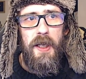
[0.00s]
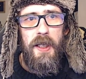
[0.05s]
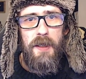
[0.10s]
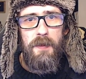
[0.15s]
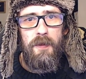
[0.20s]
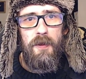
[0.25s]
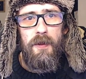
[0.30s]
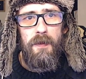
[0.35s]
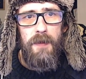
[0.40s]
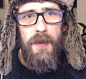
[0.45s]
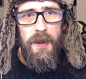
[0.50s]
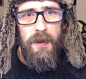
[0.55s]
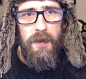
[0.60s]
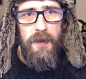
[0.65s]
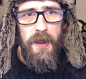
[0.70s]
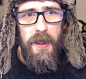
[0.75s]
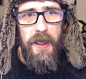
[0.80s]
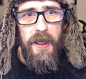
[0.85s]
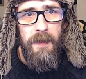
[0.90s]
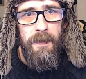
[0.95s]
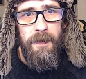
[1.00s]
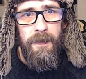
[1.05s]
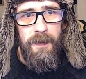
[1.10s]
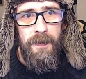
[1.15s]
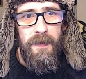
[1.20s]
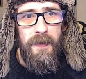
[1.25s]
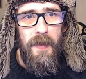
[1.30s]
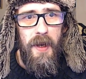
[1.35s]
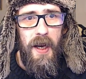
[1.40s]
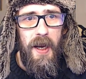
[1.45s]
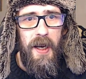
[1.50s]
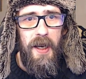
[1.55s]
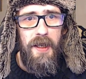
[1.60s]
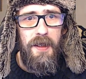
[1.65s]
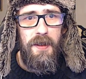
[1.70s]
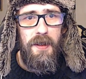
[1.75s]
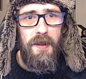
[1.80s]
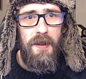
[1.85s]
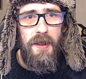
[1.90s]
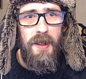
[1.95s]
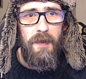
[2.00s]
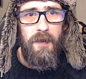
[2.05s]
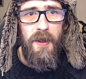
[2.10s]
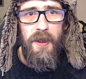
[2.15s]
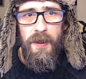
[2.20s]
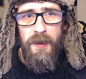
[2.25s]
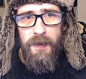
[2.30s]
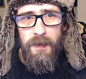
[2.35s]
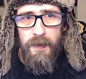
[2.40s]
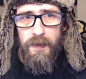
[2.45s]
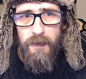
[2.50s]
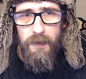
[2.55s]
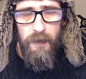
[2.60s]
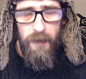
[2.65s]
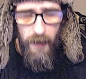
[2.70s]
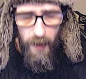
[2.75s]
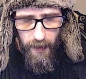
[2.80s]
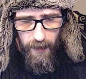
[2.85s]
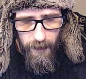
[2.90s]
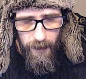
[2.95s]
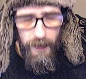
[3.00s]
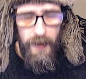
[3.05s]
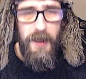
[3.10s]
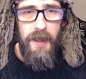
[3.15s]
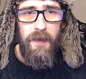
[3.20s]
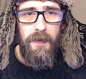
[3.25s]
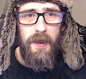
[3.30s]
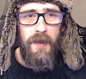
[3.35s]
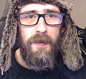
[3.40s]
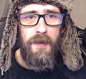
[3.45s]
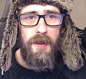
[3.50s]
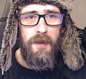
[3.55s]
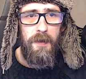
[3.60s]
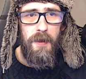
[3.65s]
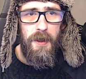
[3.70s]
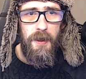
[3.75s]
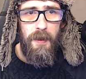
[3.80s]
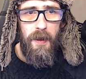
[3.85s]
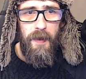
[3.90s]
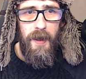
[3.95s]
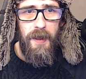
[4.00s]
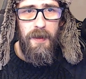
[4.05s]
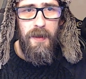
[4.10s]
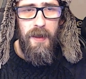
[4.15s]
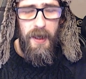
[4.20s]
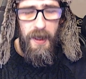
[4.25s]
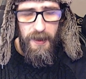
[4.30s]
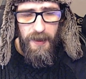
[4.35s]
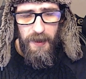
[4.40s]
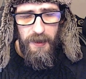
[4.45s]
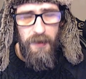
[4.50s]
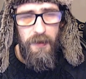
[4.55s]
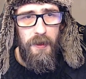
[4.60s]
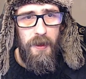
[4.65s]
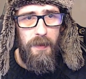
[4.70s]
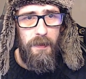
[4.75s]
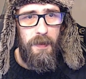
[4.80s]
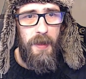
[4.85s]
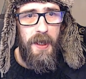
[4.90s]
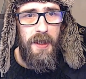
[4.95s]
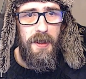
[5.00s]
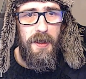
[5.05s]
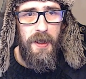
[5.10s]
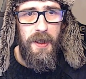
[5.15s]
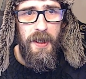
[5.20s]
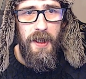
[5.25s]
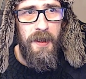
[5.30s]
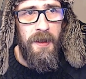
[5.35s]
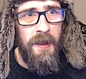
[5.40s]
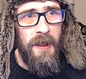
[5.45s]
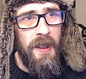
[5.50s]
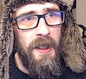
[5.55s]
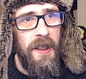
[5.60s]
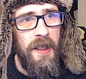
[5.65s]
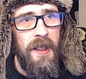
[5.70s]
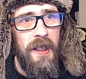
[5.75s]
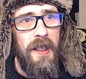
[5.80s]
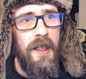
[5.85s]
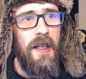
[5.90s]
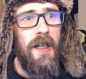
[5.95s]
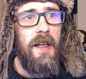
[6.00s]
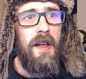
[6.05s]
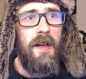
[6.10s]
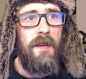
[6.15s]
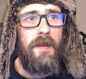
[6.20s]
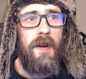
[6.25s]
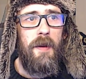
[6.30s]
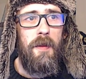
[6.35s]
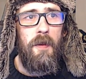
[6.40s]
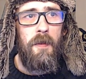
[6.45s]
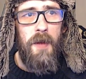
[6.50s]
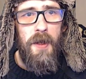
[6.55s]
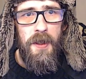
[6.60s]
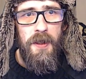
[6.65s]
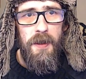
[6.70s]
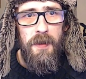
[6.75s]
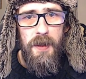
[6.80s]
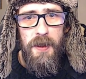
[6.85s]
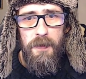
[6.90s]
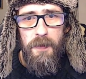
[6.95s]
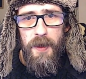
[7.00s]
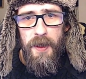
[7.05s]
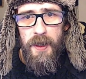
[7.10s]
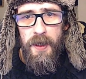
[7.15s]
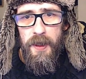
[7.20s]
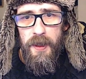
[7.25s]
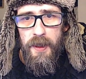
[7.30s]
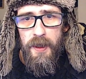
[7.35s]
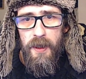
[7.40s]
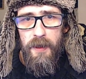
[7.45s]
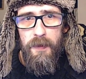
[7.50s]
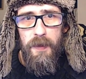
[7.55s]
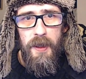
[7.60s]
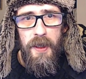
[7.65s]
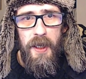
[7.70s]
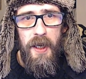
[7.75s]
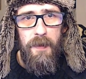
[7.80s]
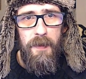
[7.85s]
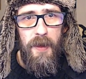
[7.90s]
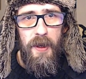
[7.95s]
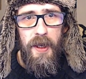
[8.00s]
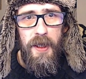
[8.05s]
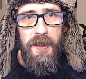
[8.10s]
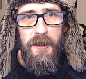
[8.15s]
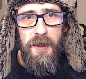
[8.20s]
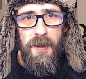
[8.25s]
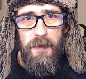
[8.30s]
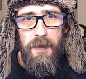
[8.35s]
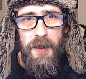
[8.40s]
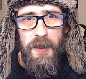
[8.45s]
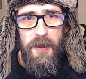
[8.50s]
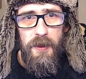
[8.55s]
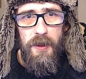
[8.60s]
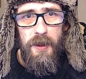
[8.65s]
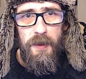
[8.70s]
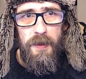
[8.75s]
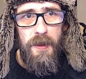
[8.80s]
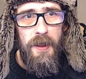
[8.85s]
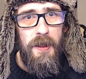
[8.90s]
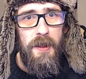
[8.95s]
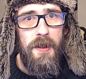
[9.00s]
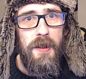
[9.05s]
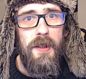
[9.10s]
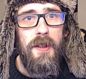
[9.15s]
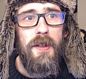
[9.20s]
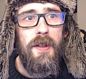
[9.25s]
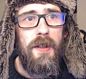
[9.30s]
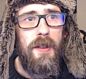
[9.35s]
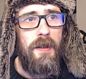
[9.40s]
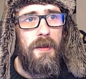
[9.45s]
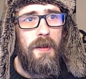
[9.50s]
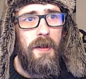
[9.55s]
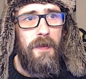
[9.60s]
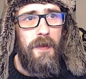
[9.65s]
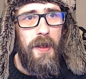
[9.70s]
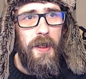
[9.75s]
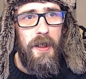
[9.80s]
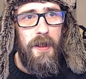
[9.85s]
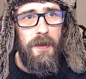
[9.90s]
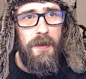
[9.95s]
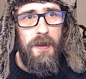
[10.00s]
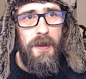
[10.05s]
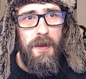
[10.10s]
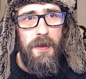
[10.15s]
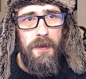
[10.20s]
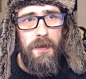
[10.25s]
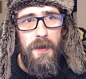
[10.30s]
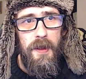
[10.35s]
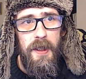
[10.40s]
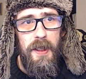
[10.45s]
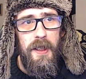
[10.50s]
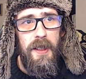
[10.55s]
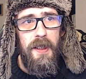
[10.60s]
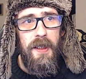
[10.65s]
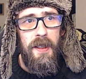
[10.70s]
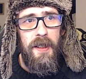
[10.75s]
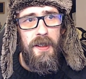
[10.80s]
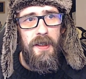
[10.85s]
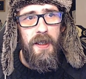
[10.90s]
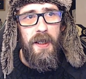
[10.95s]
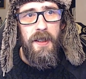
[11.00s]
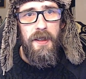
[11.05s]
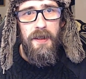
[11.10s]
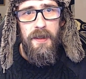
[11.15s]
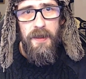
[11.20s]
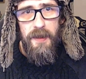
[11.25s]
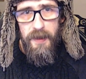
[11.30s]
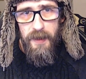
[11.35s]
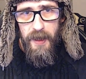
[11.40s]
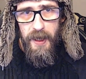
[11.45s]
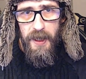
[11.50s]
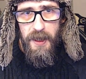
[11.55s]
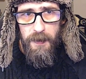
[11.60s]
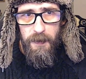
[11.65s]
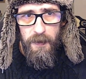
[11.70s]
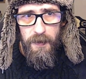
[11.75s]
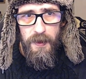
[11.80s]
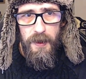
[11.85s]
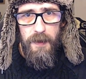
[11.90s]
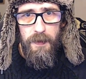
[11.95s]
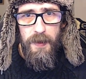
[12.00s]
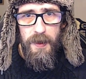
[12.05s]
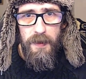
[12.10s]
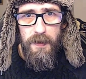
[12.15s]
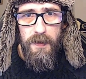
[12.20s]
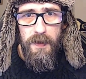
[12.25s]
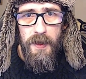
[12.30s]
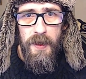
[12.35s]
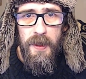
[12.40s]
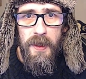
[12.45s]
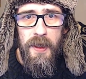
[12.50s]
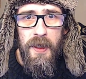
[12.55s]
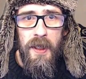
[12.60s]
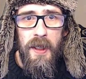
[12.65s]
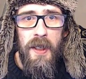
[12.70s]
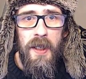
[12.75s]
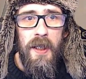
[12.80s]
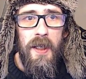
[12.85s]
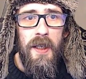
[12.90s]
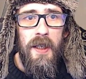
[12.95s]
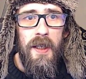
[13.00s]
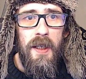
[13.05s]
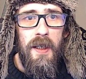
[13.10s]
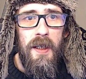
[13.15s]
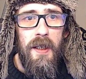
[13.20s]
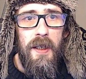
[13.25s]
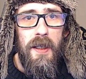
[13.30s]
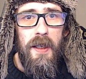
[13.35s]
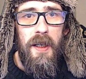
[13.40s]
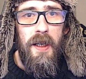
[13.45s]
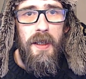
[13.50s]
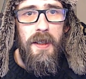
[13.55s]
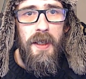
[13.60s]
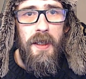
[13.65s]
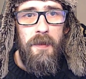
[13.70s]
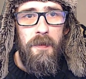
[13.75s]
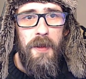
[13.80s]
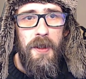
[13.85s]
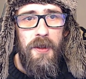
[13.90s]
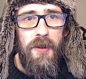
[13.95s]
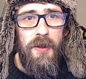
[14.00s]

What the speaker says: export build here, and someone will hopefully have given you a URL, and then you can paste it in. In fact, what we're going to do is we're going to go and get mine so we can show you this. So if I go to here and then export this build, and then we